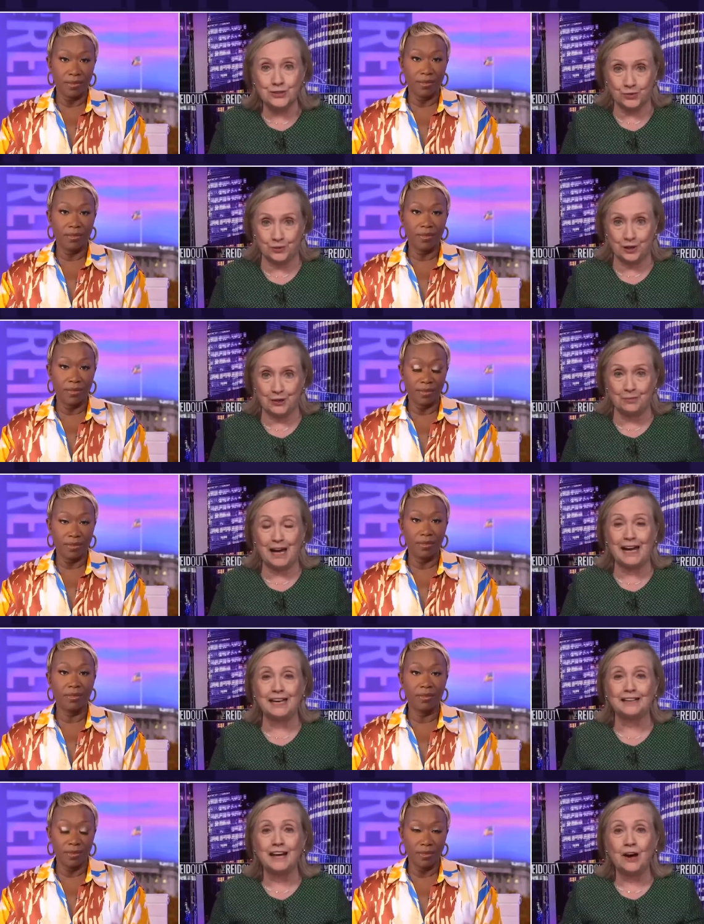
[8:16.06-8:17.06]
Speaker 1: to them
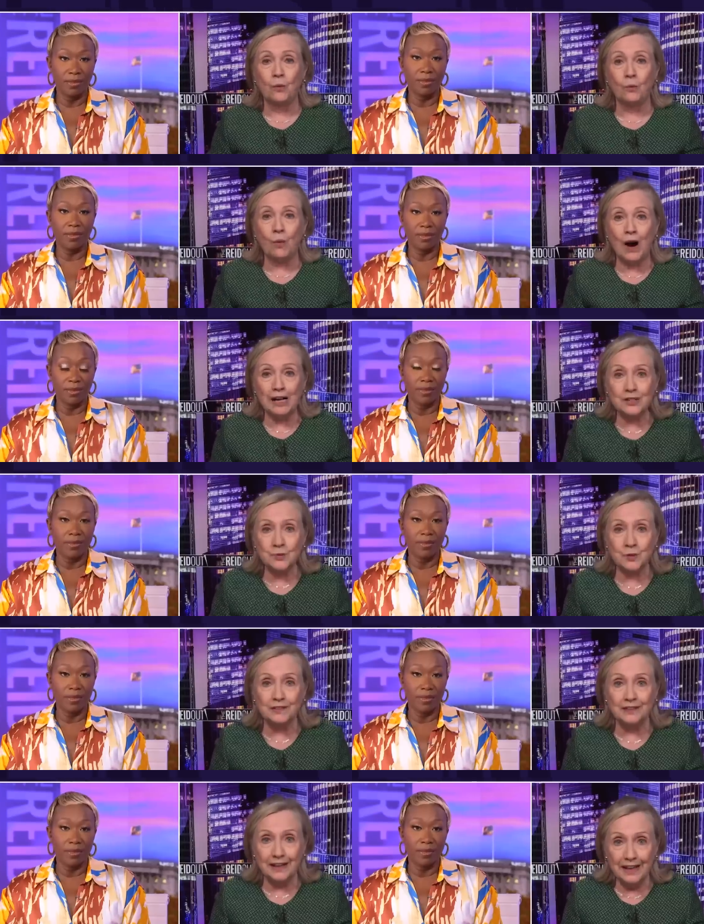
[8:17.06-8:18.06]
and watch
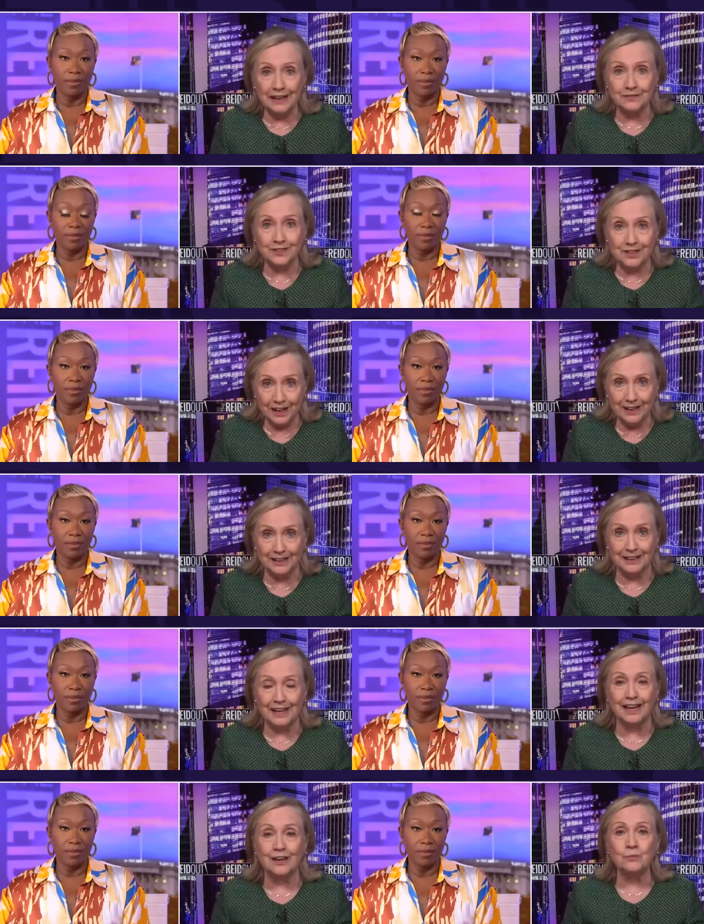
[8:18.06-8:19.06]
what they have done
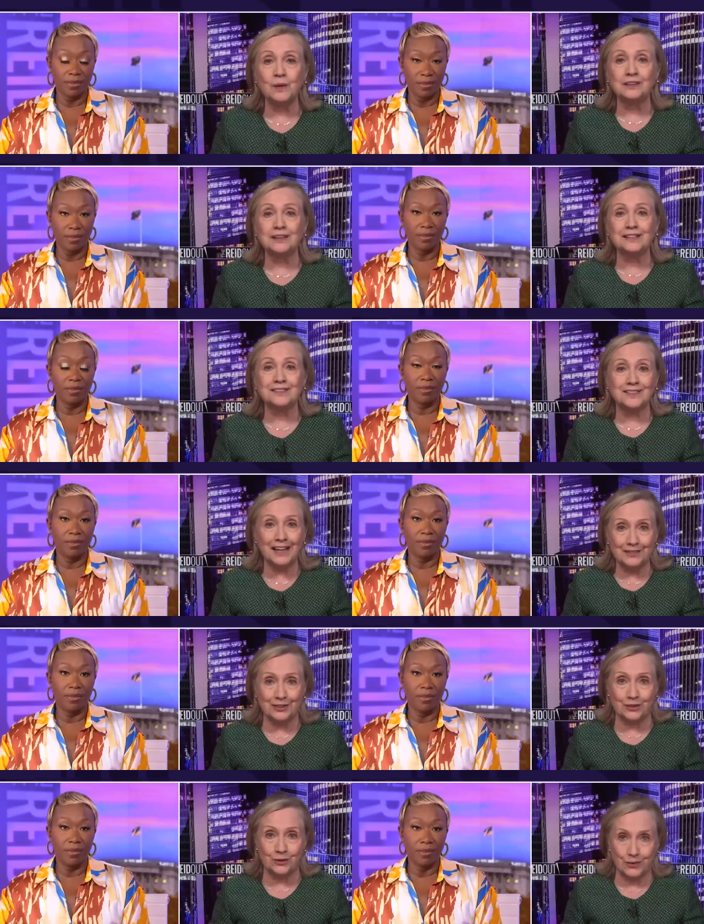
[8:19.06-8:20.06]
and what they say
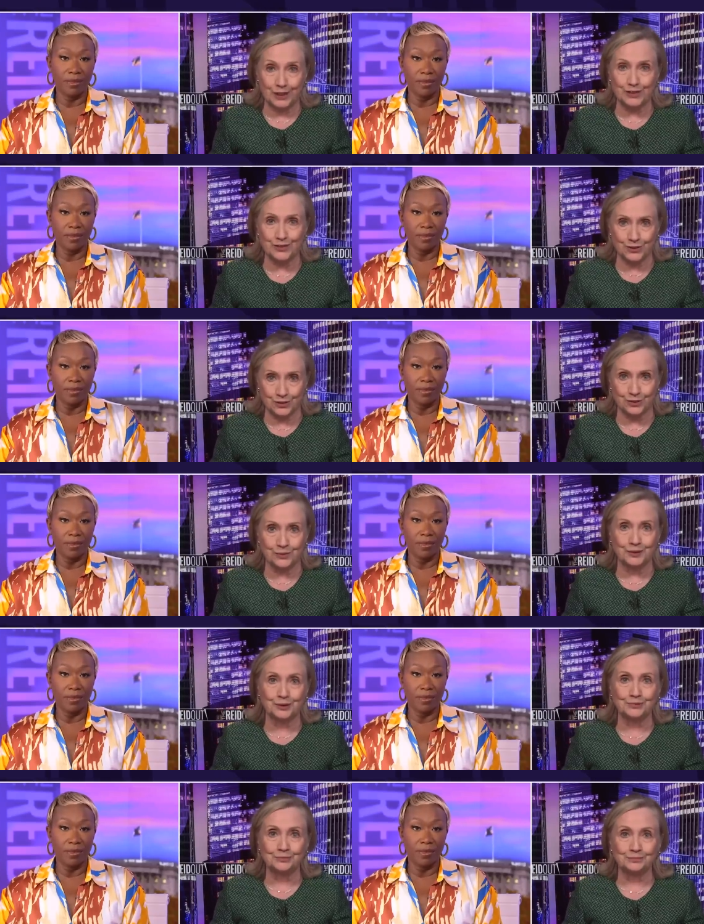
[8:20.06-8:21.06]
they're going to do.
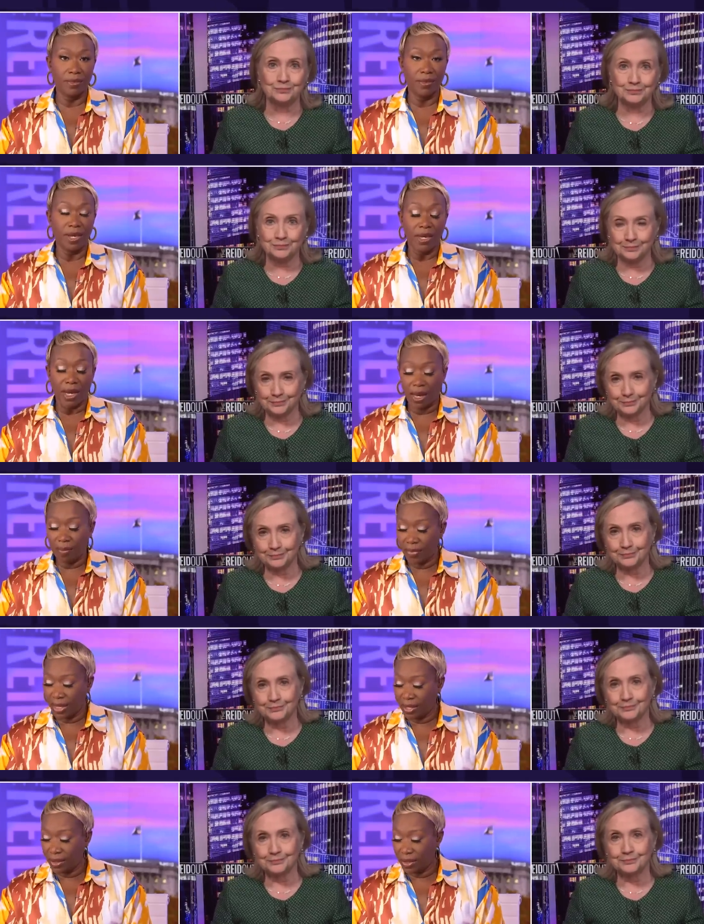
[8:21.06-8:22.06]
Speaker 2: Um,
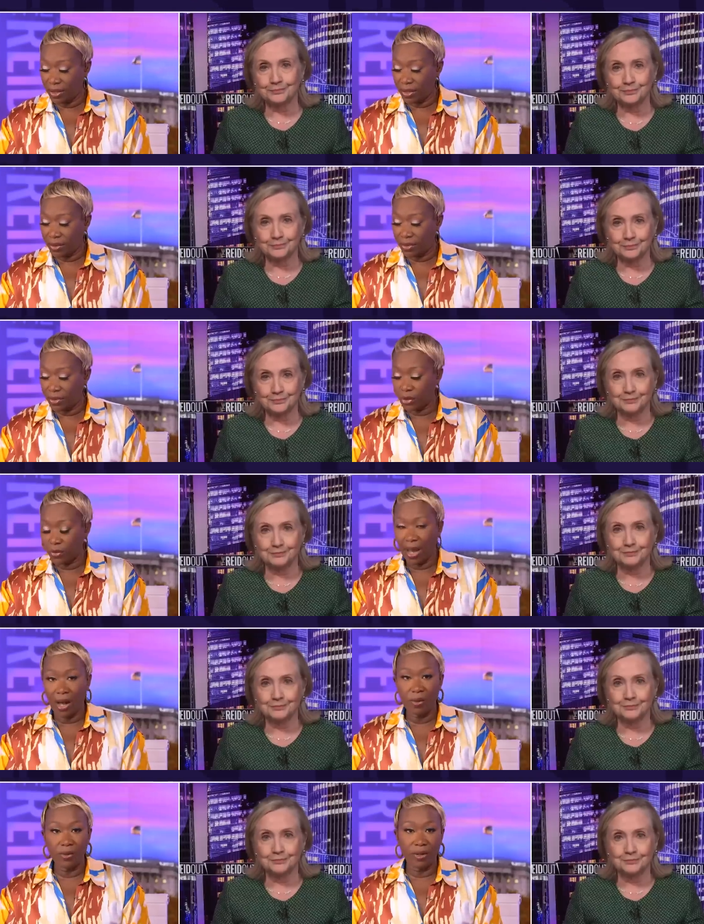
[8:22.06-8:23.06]

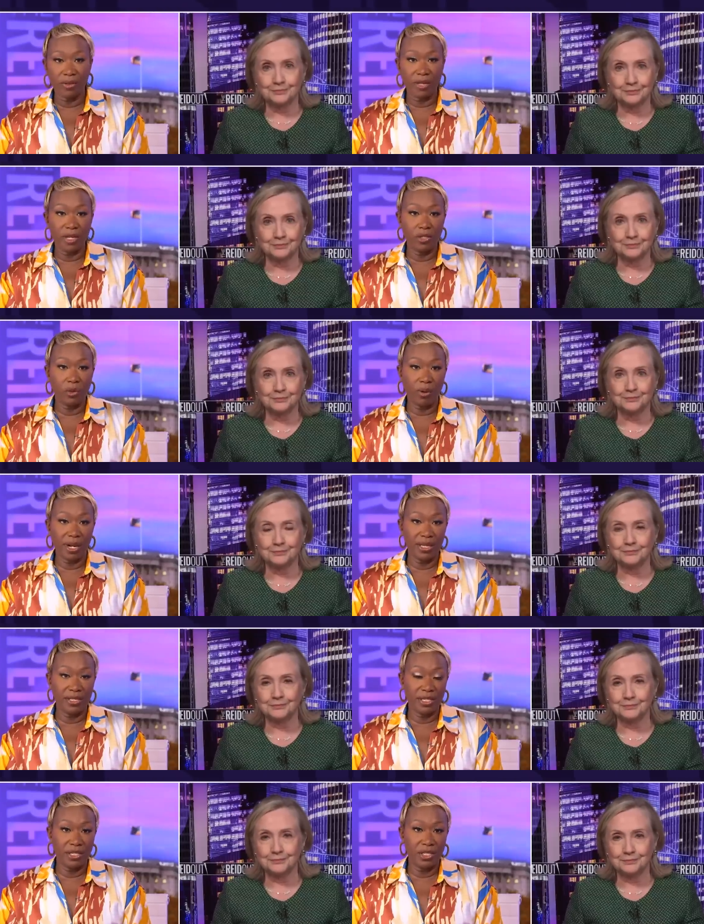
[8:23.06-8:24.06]
throughout the
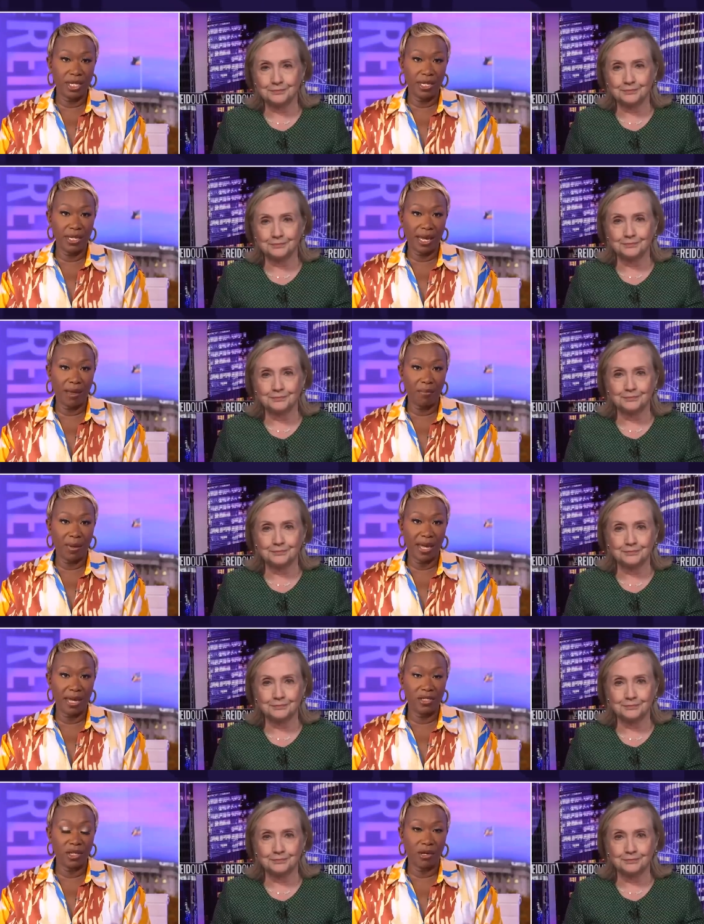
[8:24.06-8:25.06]
2016
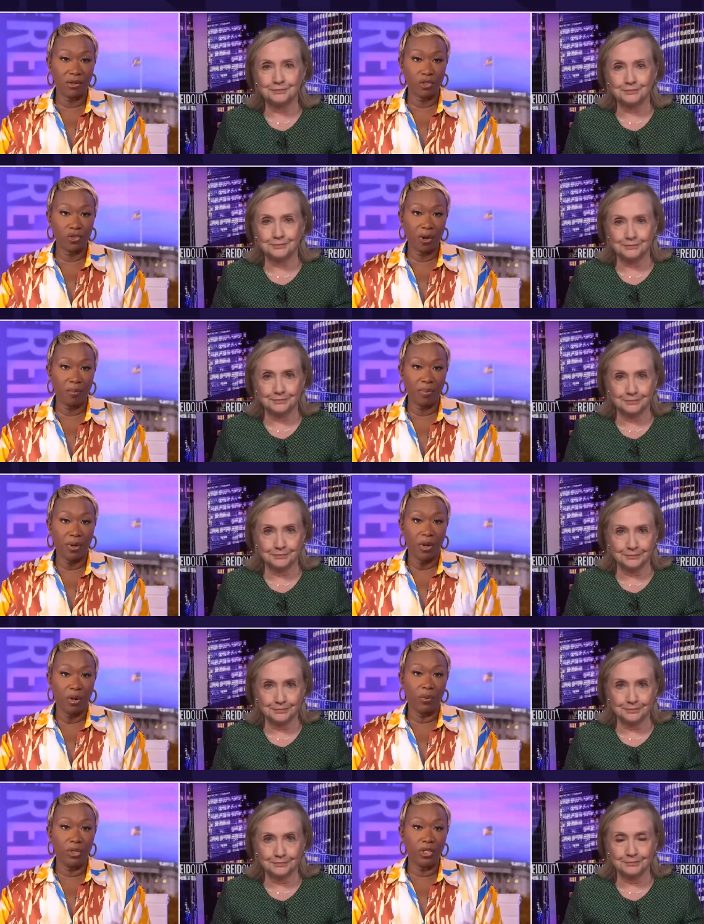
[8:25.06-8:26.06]
campaign, Donald Trump
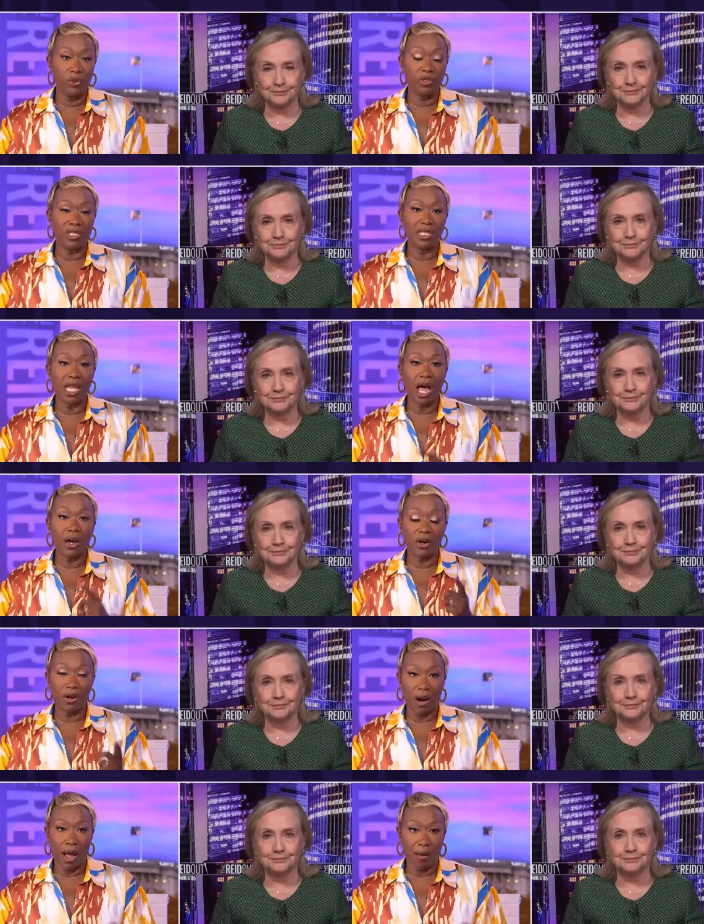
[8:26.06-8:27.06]
would use lock
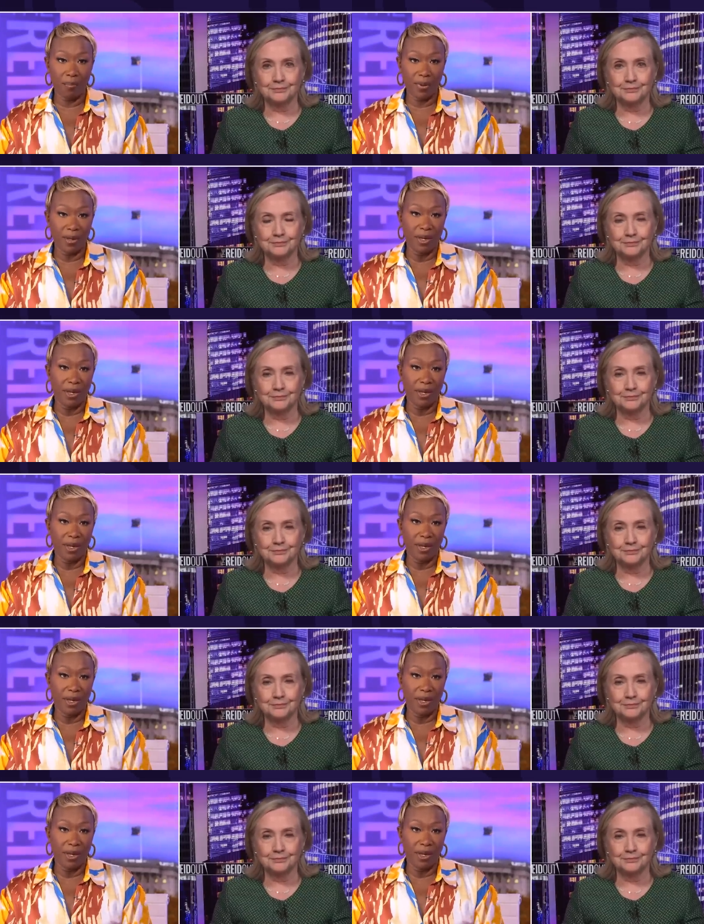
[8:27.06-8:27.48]
her up